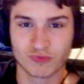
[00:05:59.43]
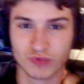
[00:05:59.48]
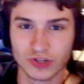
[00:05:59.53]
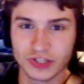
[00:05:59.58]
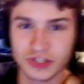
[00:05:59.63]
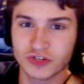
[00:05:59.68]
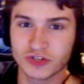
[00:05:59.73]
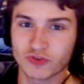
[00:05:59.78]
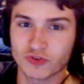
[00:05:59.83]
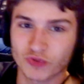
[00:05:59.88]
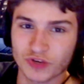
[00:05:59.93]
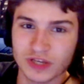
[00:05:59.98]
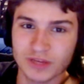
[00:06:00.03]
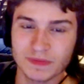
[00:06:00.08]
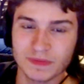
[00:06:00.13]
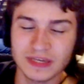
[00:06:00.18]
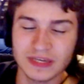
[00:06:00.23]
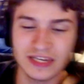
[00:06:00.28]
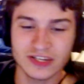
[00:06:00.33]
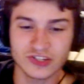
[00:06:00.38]
Really
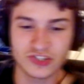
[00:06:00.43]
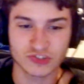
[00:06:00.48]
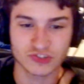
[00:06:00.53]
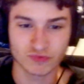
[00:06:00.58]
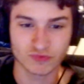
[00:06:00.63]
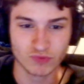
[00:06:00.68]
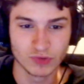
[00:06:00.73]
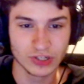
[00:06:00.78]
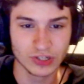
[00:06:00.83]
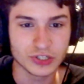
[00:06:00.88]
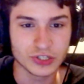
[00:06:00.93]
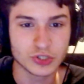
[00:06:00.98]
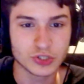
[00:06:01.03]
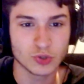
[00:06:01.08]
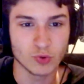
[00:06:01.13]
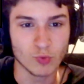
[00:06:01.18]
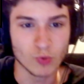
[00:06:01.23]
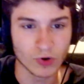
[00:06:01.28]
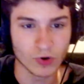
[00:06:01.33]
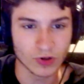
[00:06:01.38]
creepy and just really
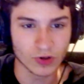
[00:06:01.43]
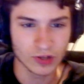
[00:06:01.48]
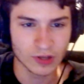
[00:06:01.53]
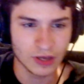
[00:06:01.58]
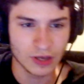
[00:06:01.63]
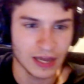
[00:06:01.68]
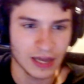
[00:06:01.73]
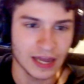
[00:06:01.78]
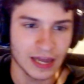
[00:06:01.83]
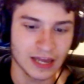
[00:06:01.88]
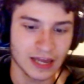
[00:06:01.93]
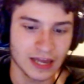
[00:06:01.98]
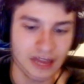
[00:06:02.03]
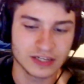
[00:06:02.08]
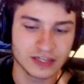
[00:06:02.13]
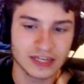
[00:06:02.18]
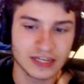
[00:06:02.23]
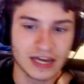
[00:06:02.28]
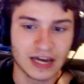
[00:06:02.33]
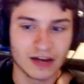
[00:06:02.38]
cool.
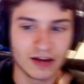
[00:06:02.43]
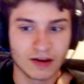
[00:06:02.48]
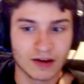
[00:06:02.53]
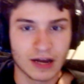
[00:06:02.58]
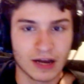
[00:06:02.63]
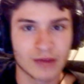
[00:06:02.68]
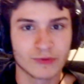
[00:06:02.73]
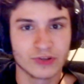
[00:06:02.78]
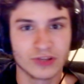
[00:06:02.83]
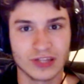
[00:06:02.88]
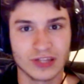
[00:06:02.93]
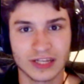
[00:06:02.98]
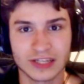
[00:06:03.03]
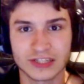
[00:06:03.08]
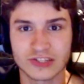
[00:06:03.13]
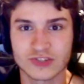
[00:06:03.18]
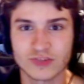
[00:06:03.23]
And yeah, I really like this